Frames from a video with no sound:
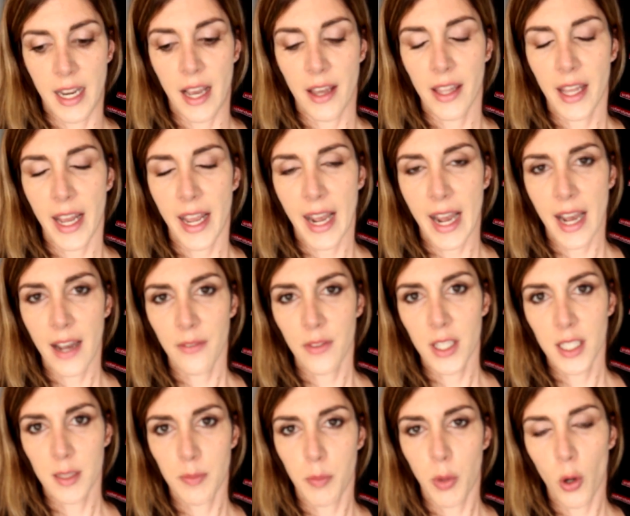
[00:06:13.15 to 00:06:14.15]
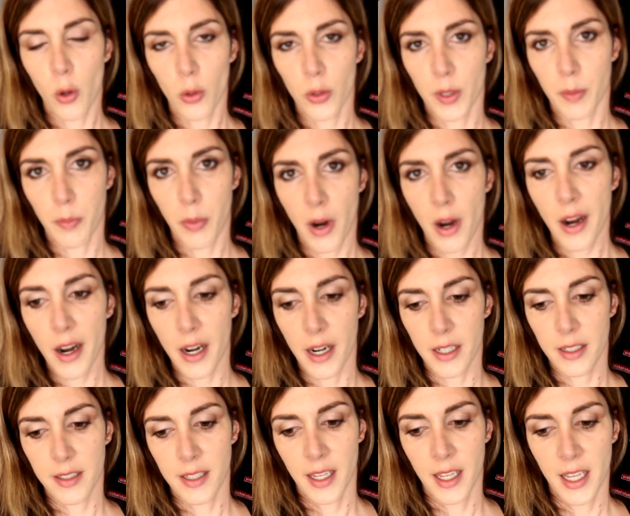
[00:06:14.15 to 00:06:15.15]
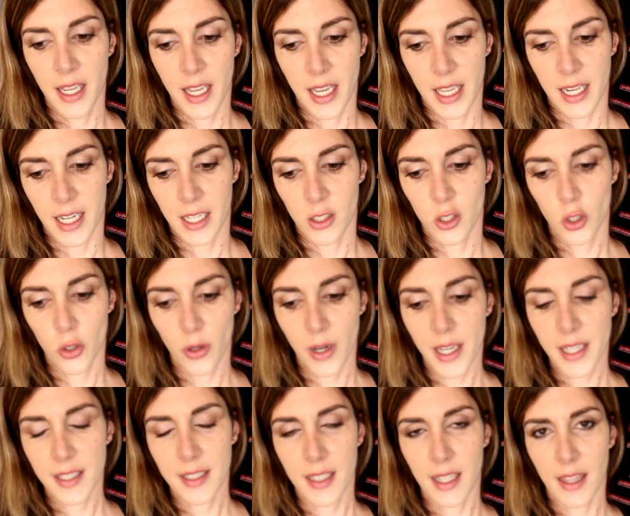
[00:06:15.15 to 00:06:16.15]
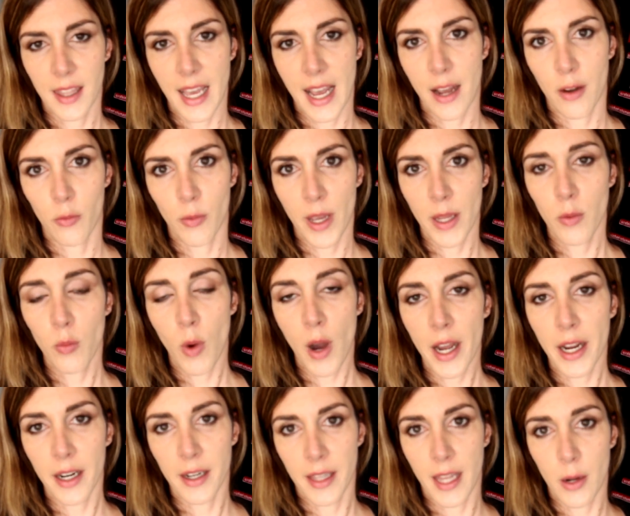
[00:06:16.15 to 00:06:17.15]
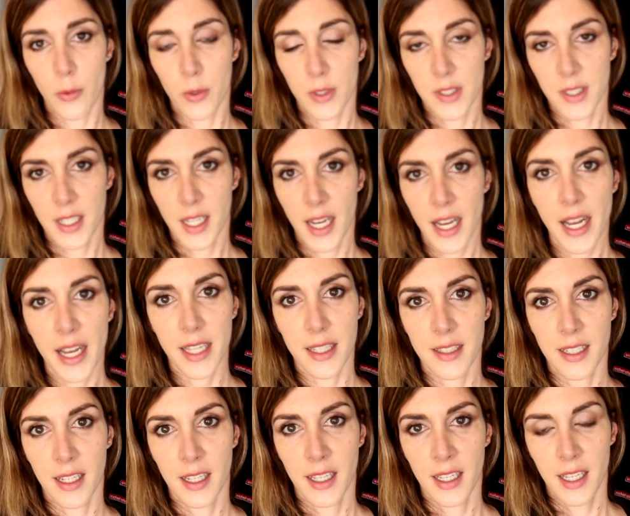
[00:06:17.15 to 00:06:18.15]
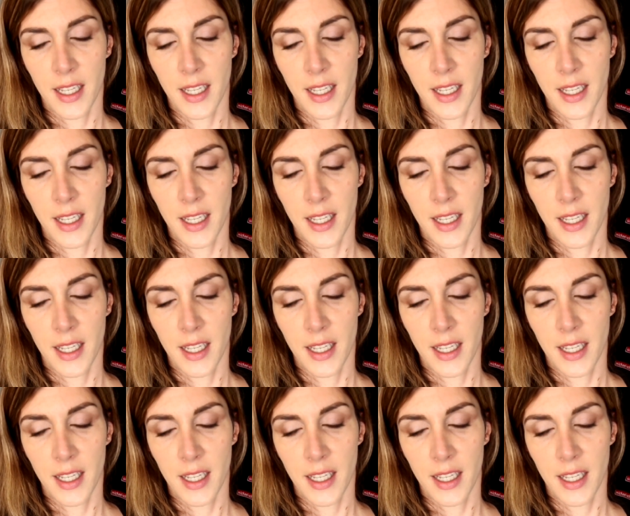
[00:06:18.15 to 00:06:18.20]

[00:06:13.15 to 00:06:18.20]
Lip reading: Now that I have this pulled apart and I traced that red wire that was cut